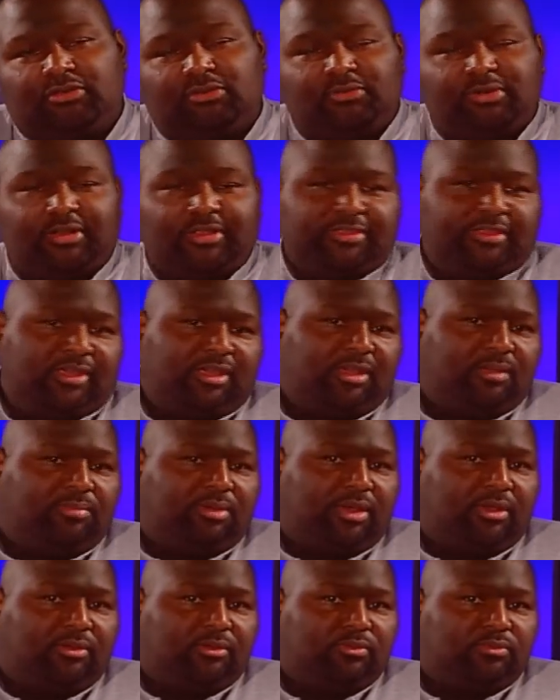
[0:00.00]
You want to think
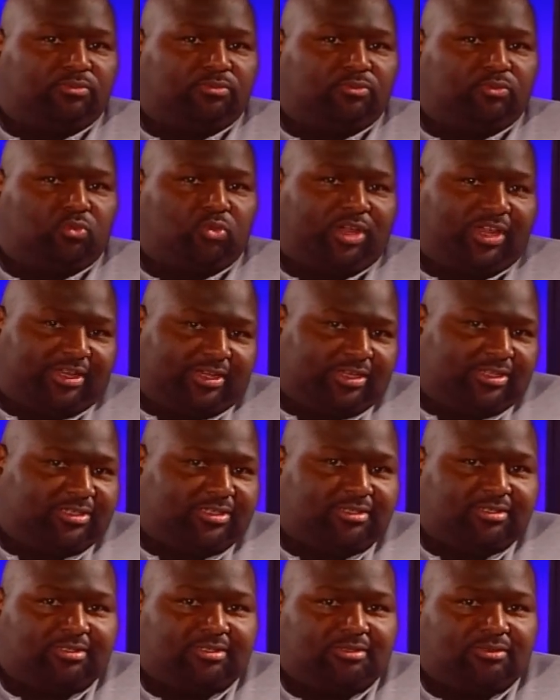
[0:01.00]
about
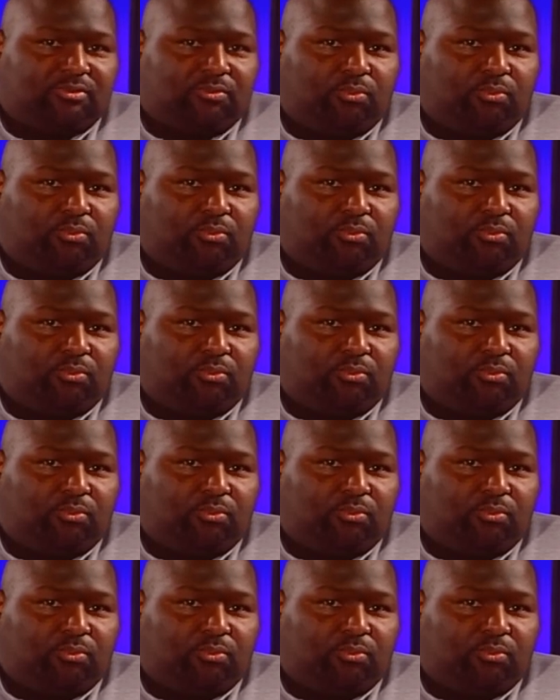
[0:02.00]
weaknesses.